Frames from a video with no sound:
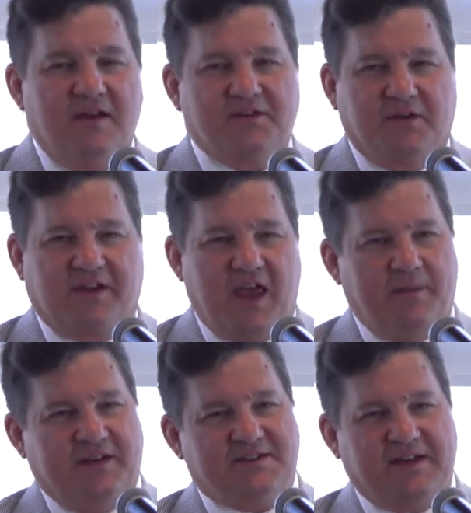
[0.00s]
So he
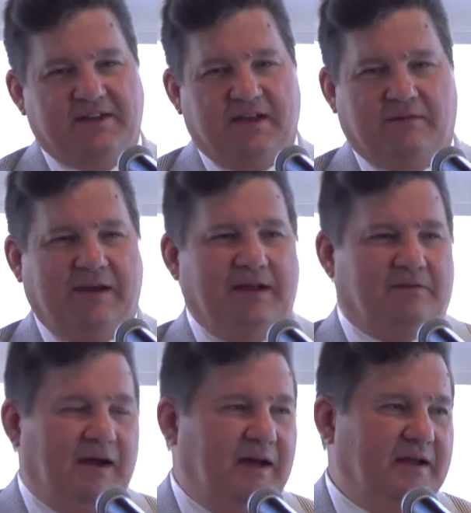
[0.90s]
came in and sat down.
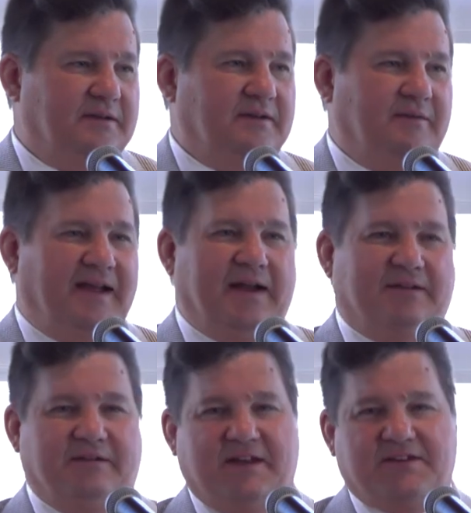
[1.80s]
Well, Ron, we gotta
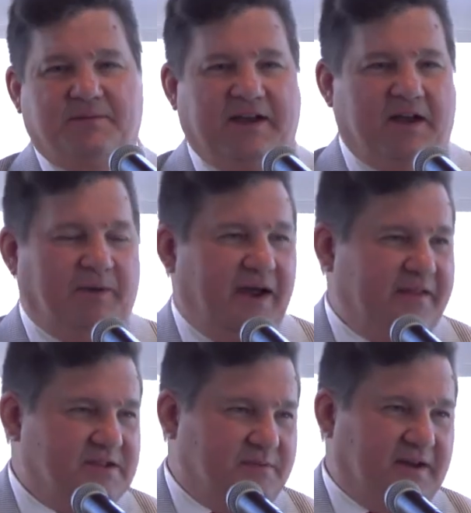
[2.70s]
do this, we gotta buy
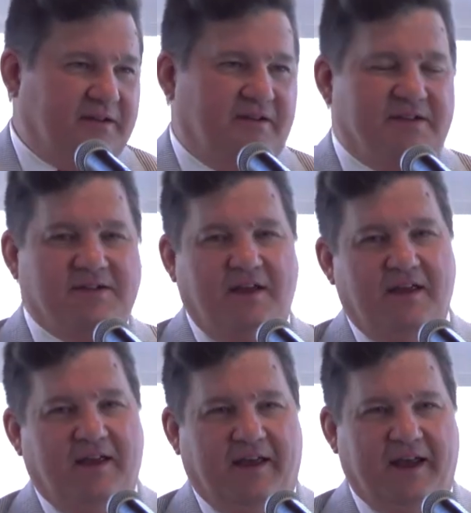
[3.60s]
this, we gotta do this.
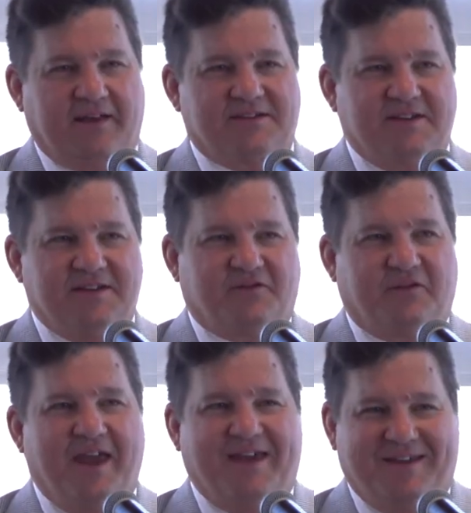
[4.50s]
And I could see his
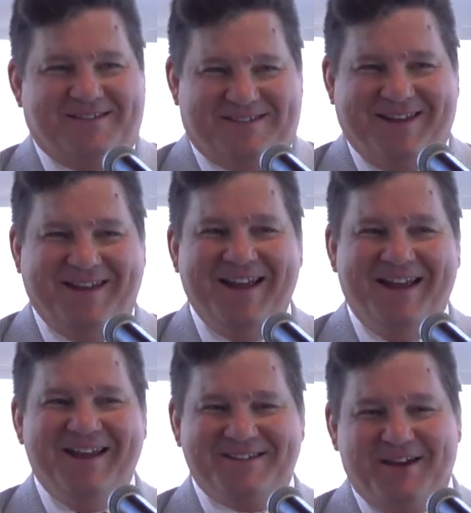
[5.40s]
face that
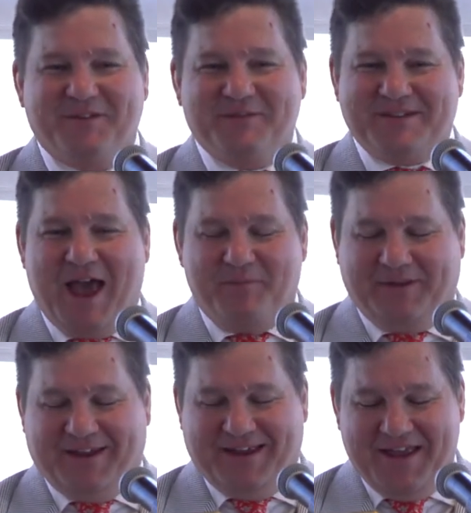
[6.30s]
something was
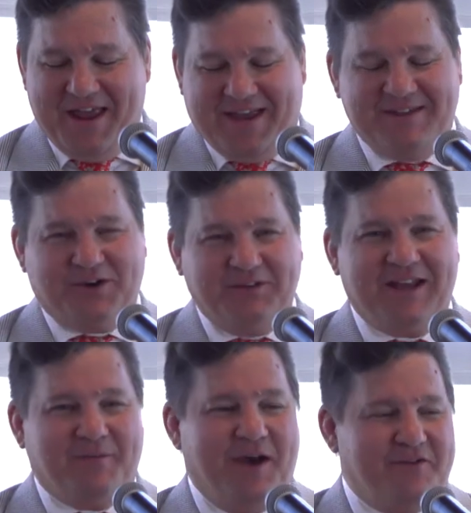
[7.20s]
happening, and it's the
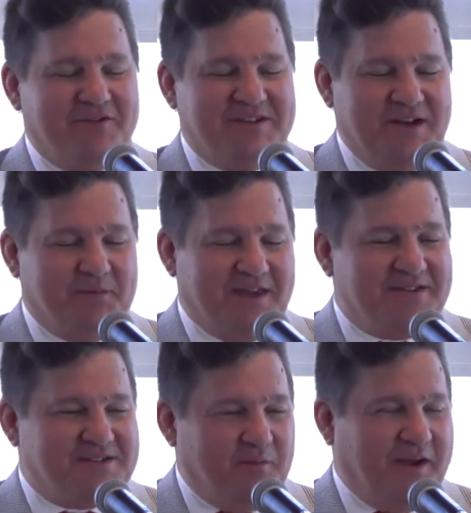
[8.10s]
only time I've ever seen him
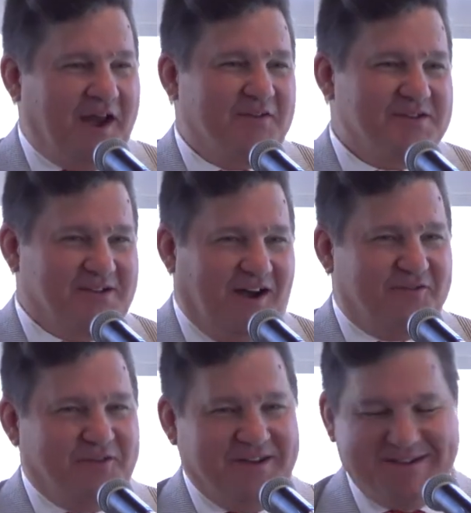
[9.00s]
kick someone out of his
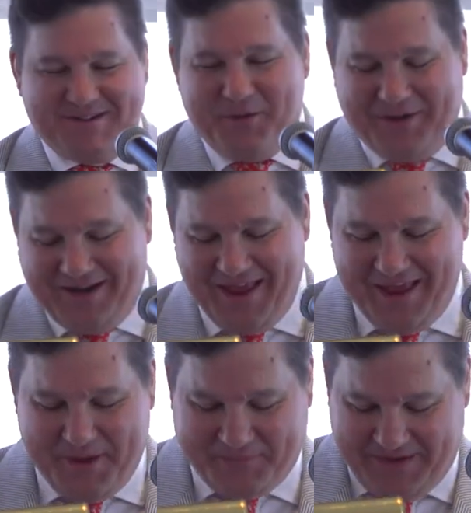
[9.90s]
office. But
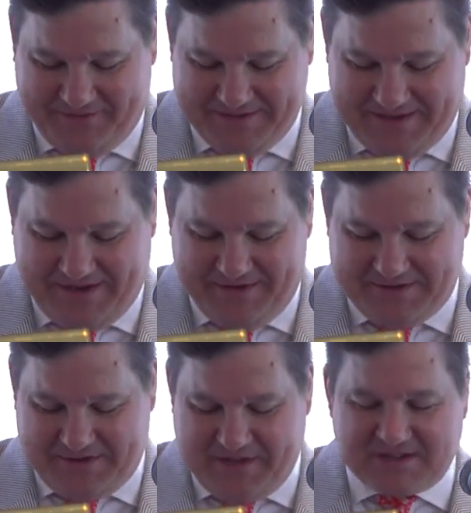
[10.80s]
it was,
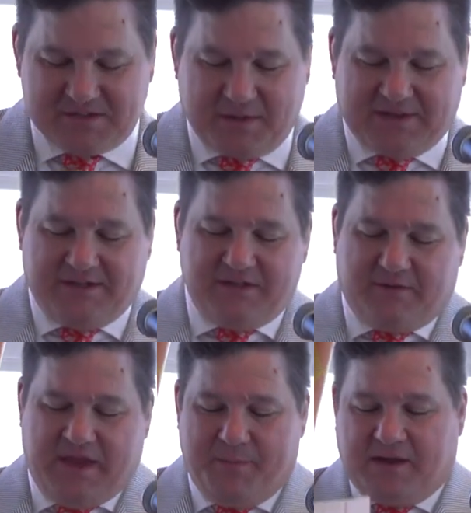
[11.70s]
so this is what they
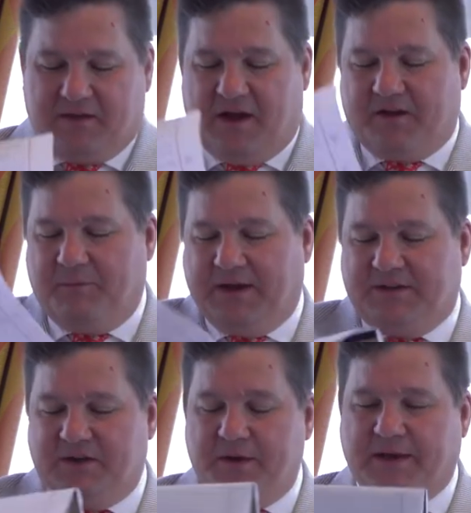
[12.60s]
do, and they make a lot of
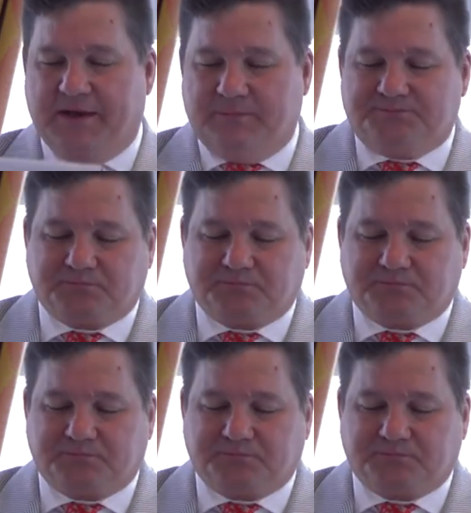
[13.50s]
money doing it.